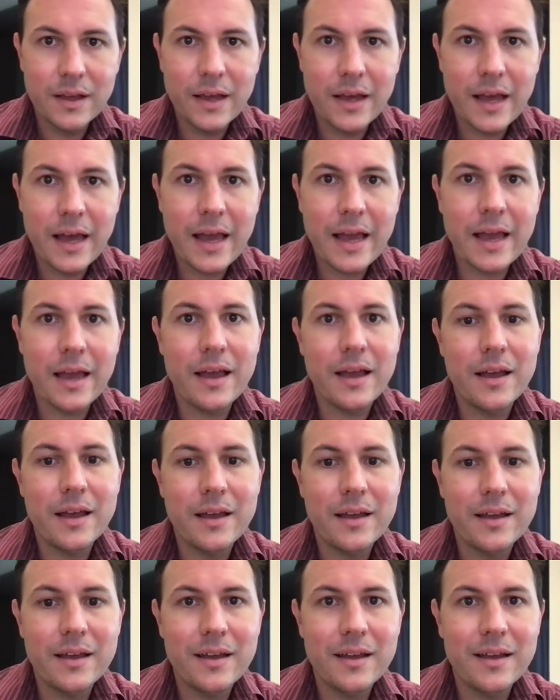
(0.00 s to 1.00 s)
Hey,
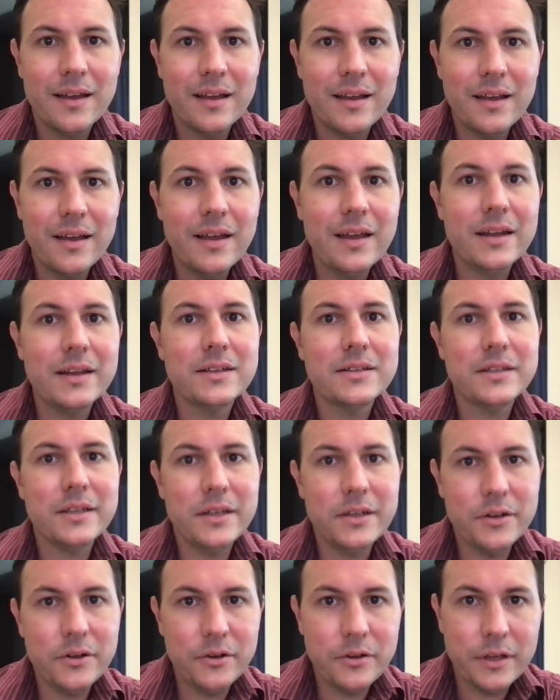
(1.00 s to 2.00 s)
it is
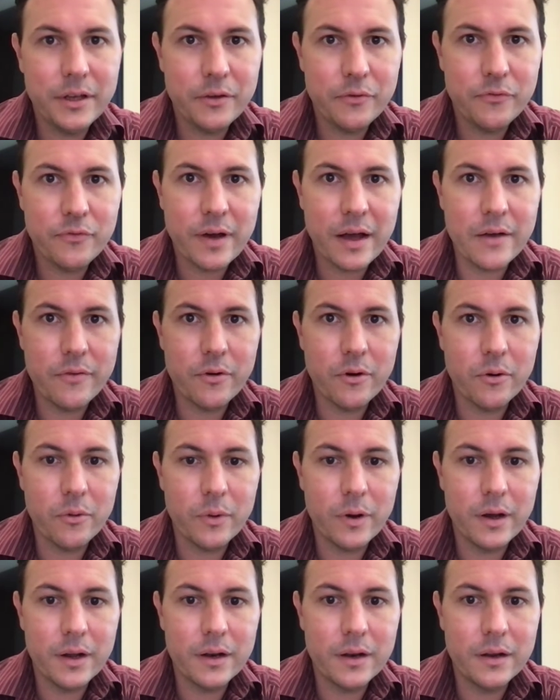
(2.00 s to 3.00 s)
EDT
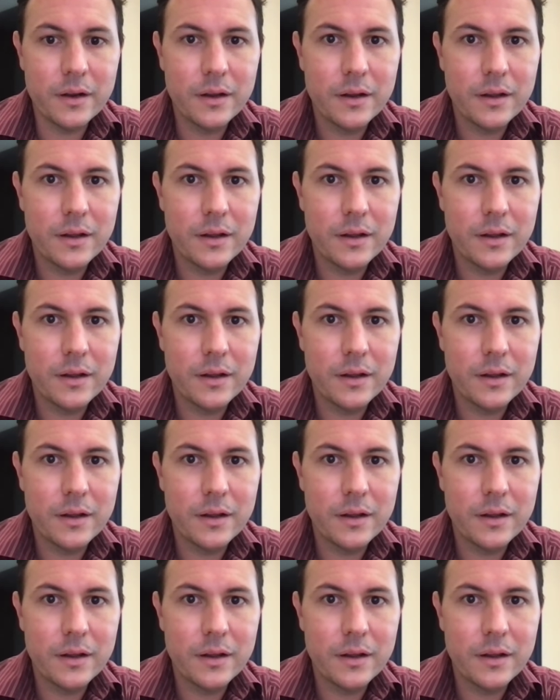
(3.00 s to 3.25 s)
501.